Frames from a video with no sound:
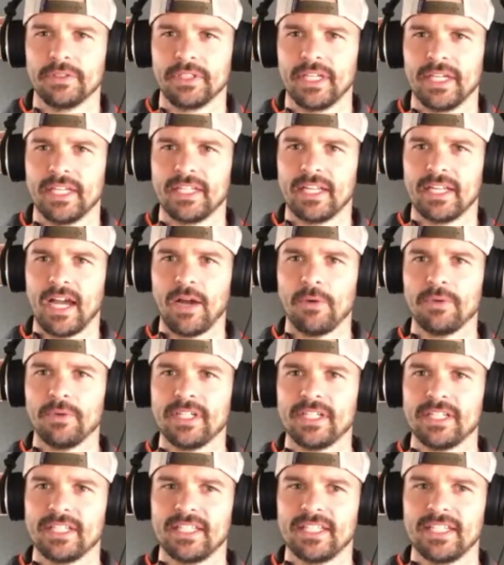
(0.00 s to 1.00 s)
And I wanted
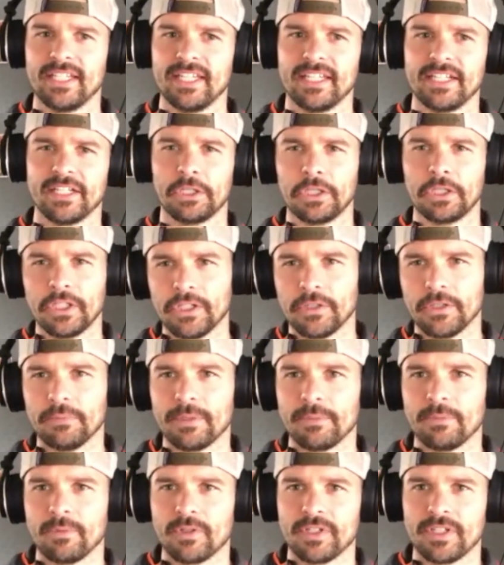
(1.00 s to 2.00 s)
to dig in a little bit
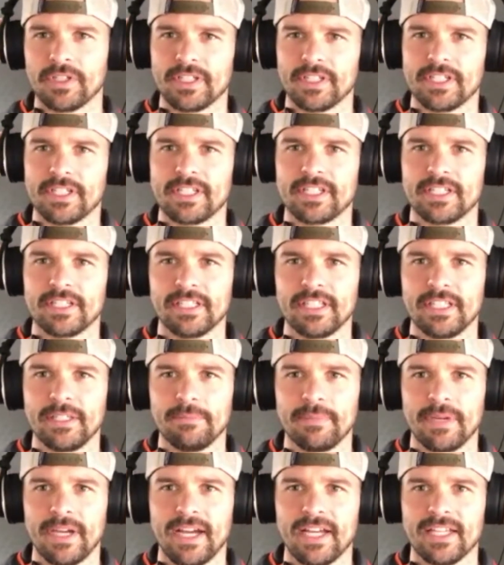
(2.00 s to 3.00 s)
more to the sleep
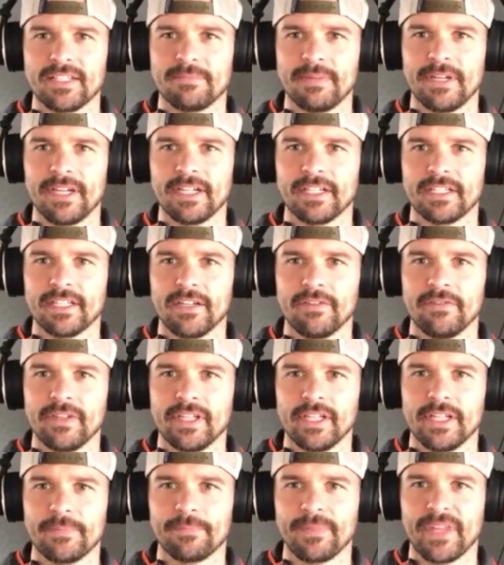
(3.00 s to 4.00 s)
aspect of it,
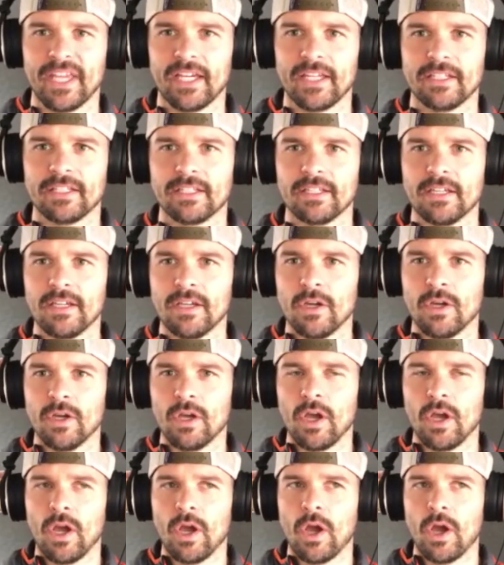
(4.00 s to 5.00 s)
and
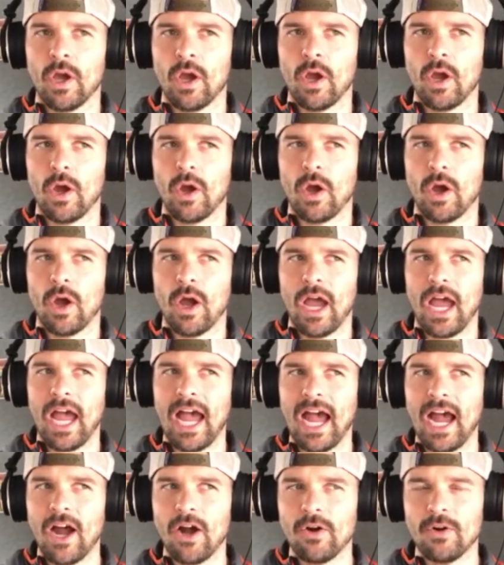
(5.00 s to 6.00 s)

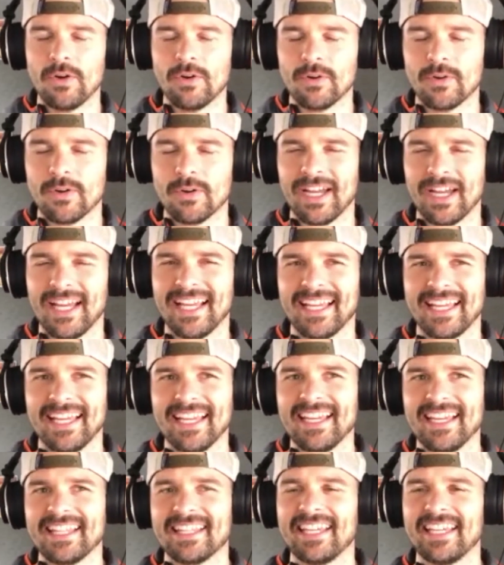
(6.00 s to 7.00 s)
how
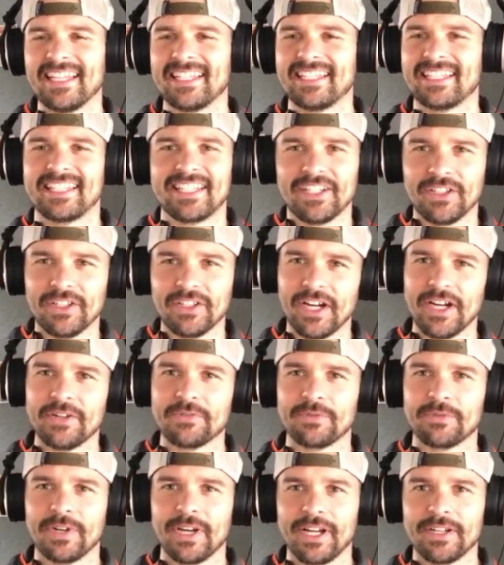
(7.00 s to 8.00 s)
it's still
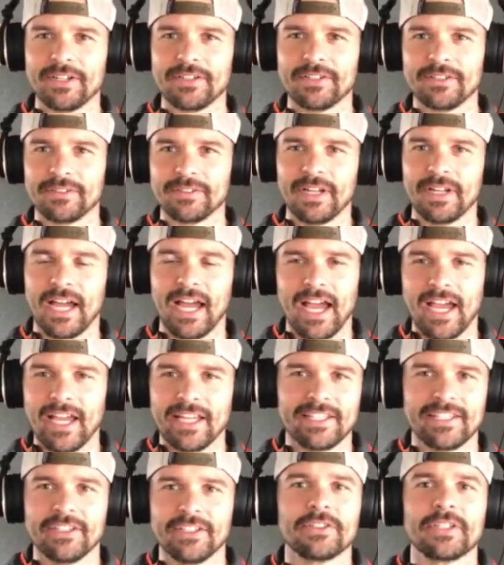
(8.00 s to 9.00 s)
I
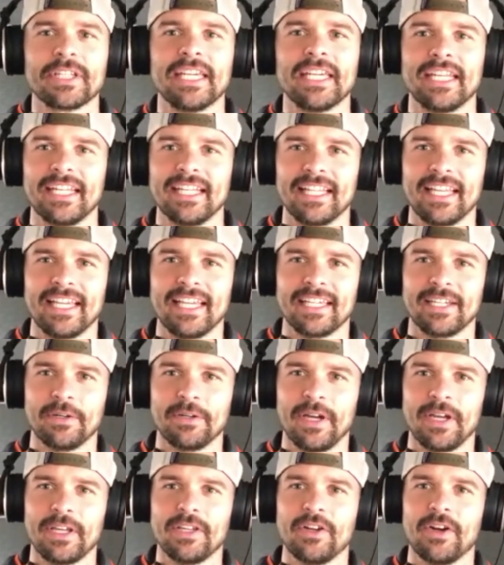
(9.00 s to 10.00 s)
still don't get it. Like,
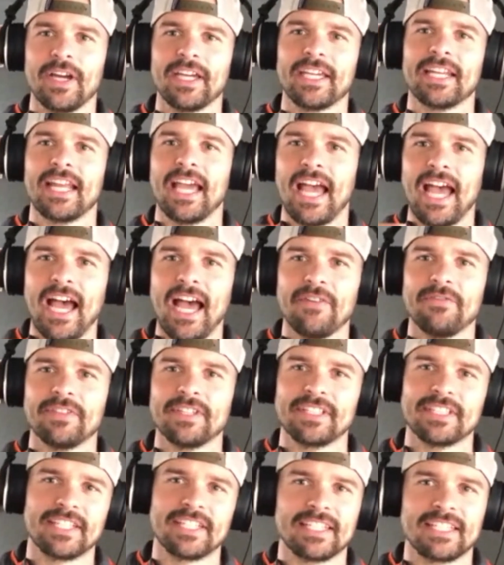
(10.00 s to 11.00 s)
I can have
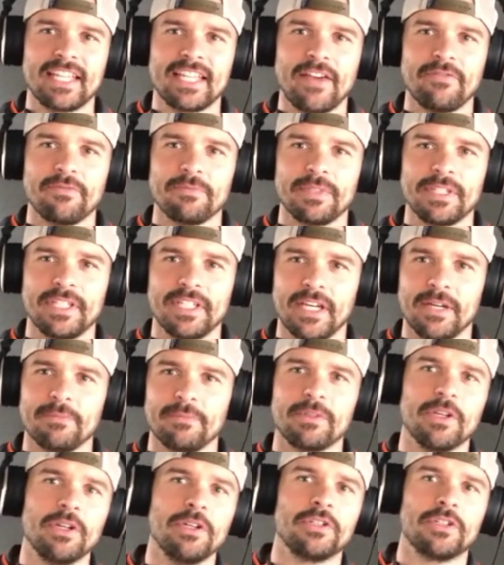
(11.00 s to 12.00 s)
this at 7 p.m.,
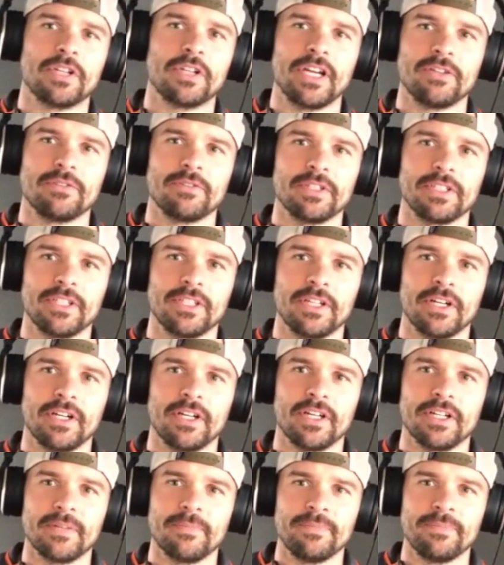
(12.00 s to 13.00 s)
go train really
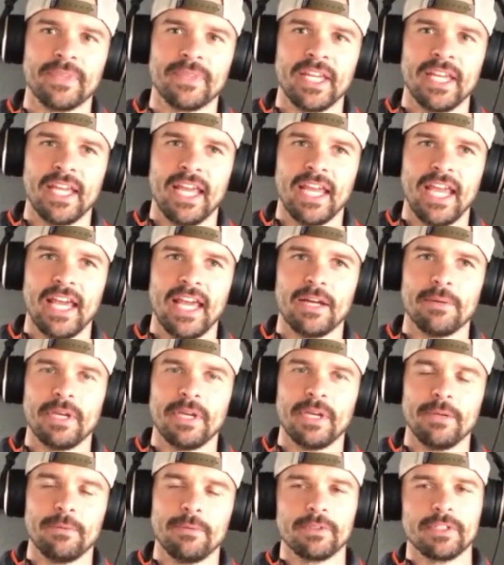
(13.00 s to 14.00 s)
hard, and I'm
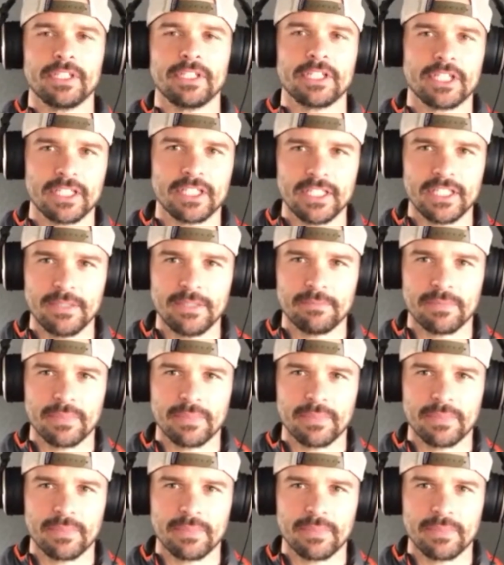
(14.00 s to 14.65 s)
able to sleep